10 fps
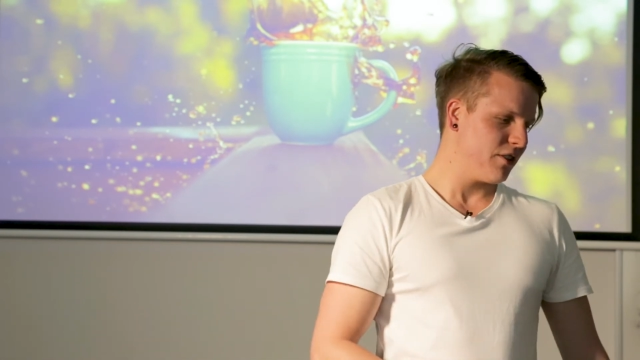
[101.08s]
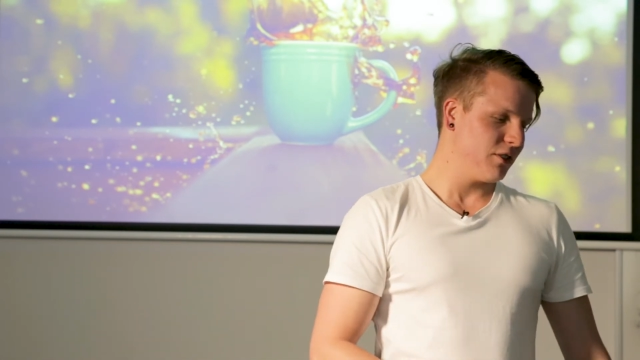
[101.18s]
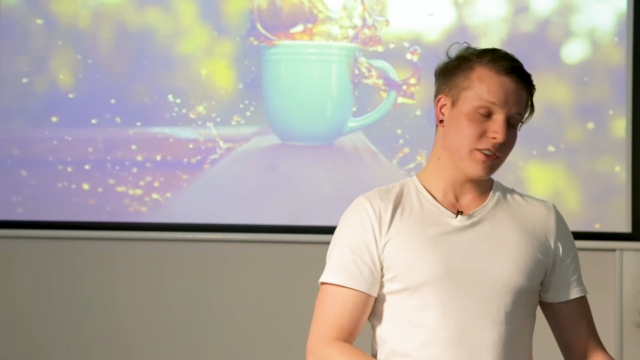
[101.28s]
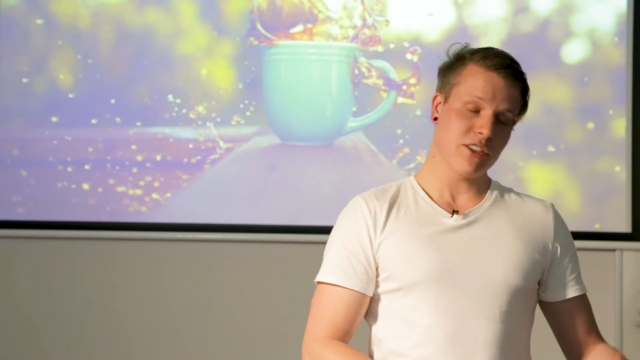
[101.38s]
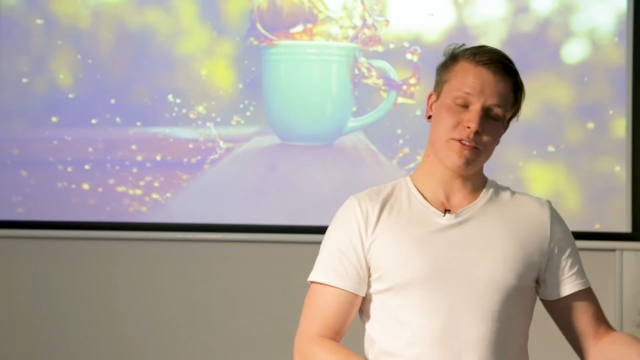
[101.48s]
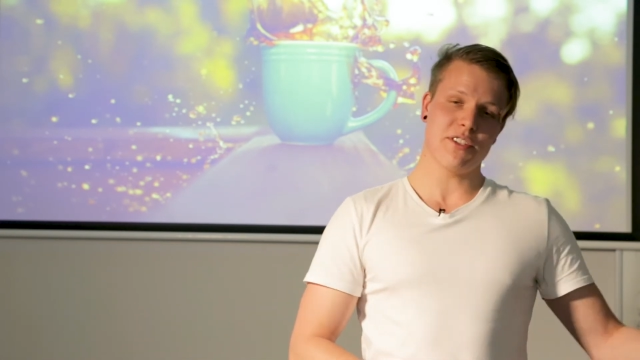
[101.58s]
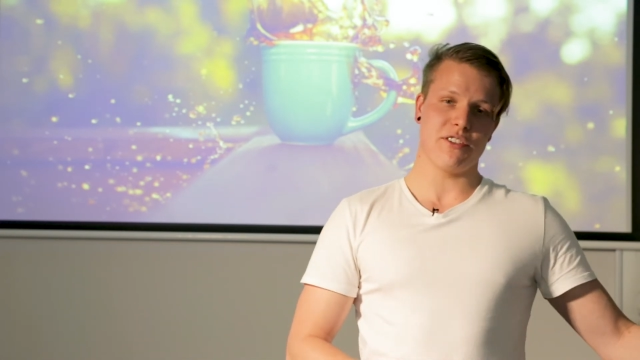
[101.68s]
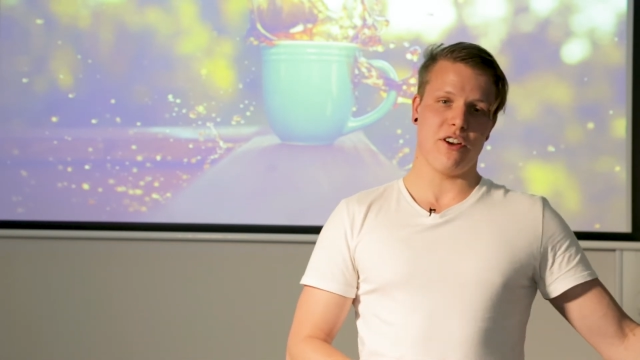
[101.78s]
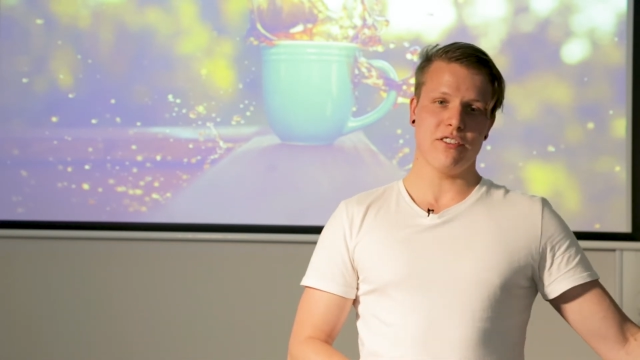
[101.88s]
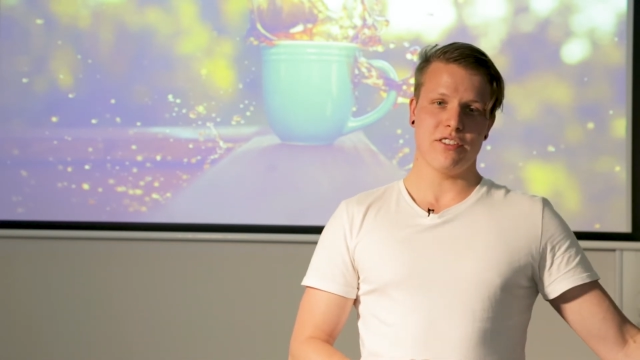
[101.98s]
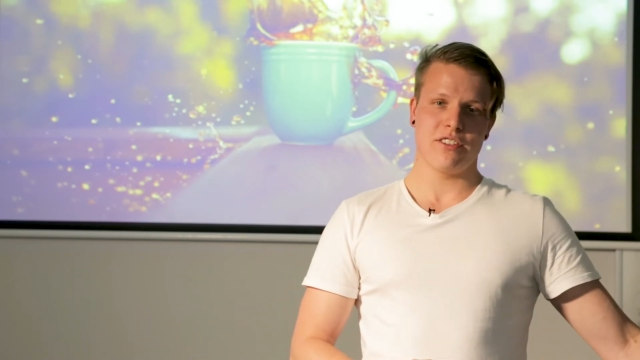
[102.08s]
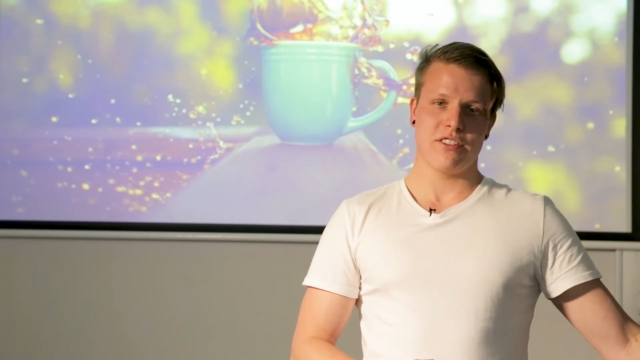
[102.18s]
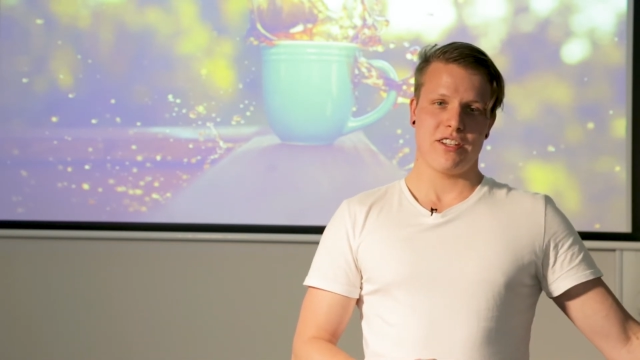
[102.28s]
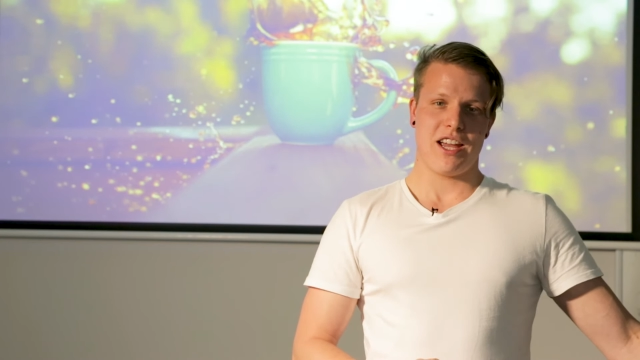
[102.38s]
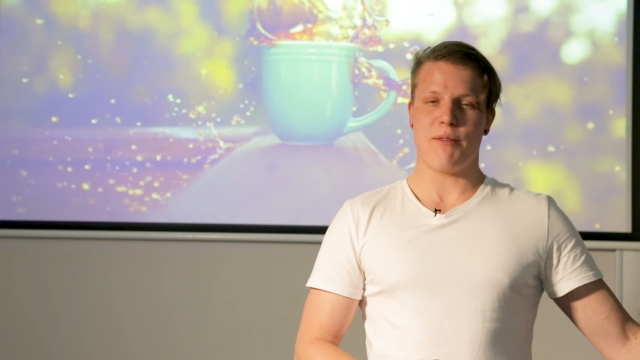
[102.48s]
looked at the result,
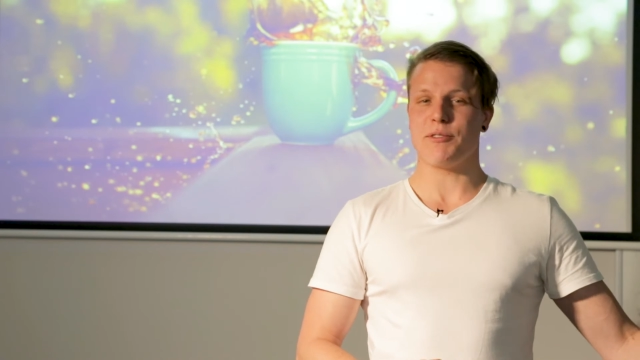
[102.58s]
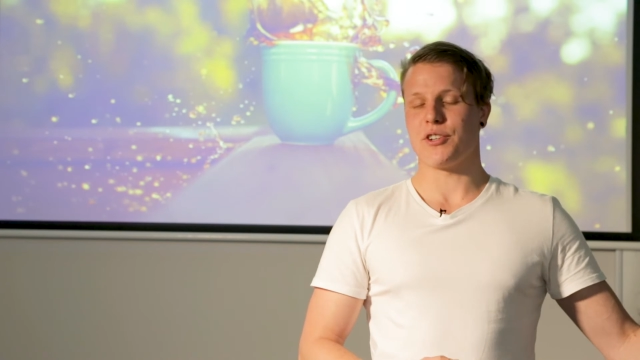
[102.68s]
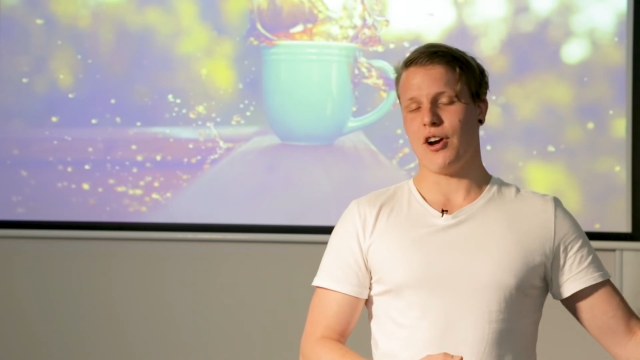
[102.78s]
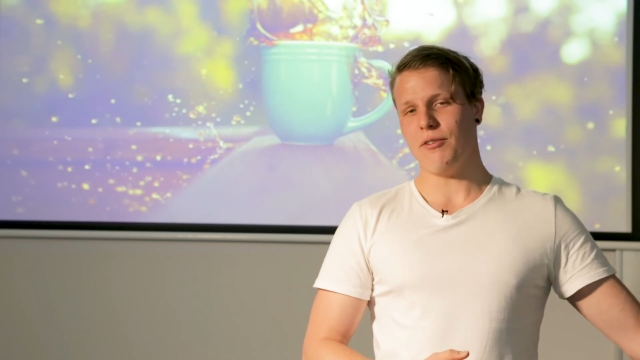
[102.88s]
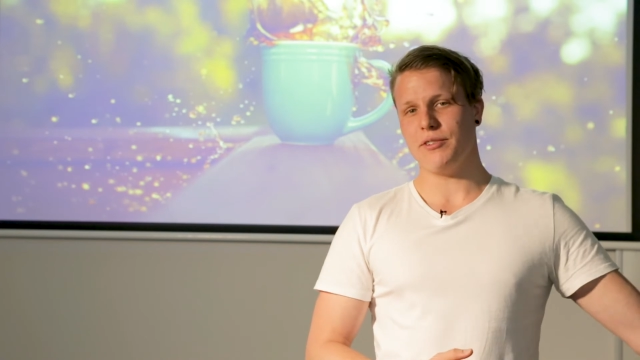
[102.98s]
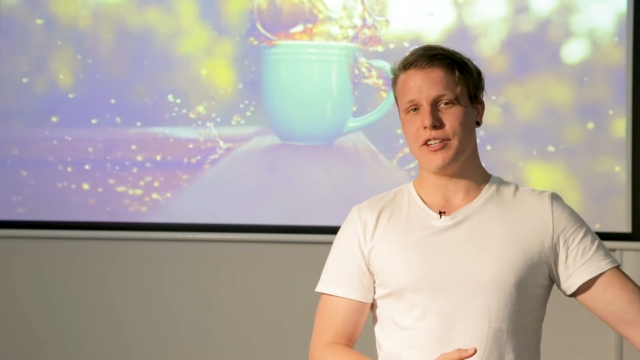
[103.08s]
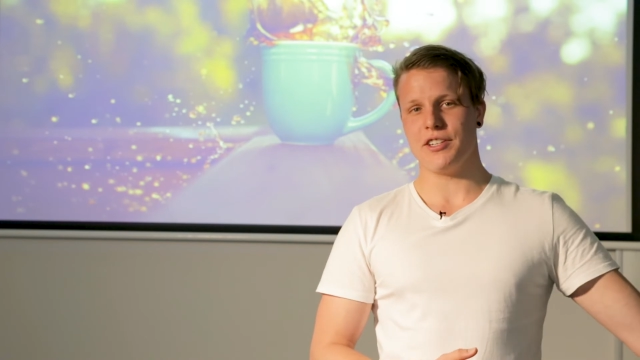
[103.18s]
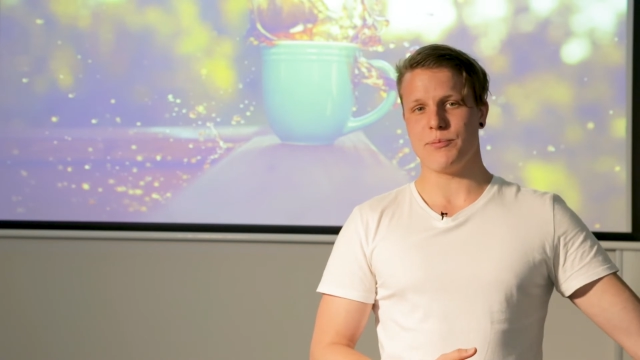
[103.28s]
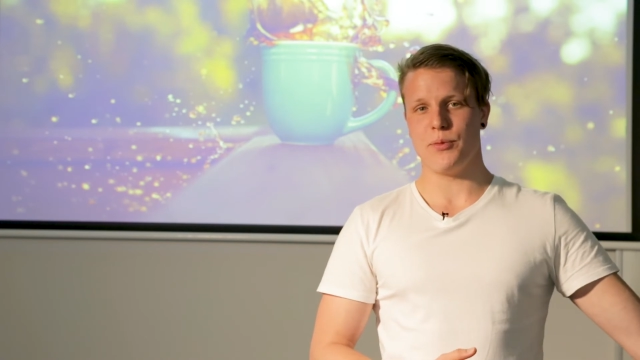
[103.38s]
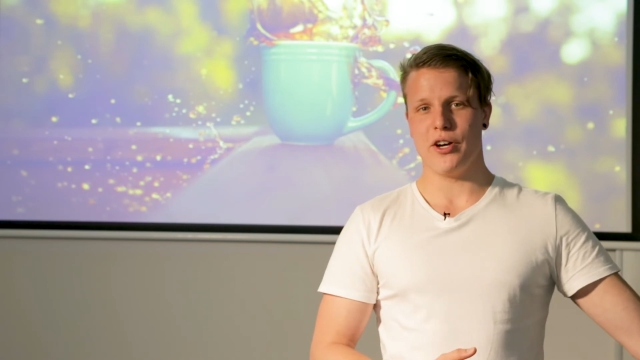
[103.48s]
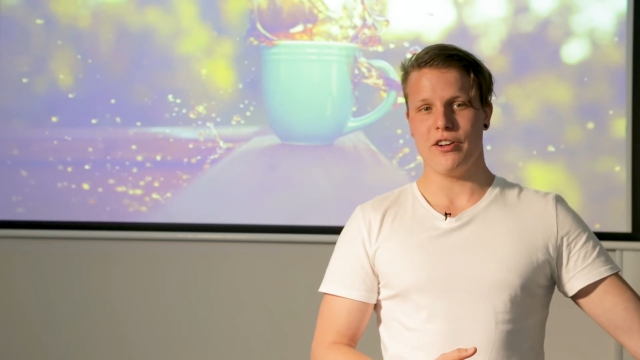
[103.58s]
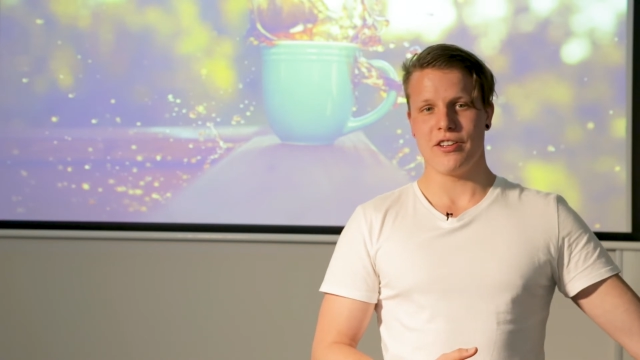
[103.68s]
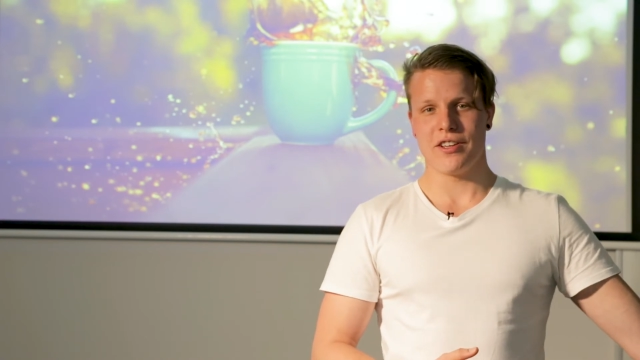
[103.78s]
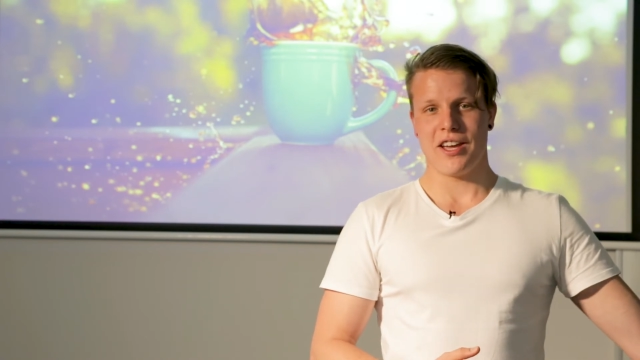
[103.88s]
how much coffee did it spill,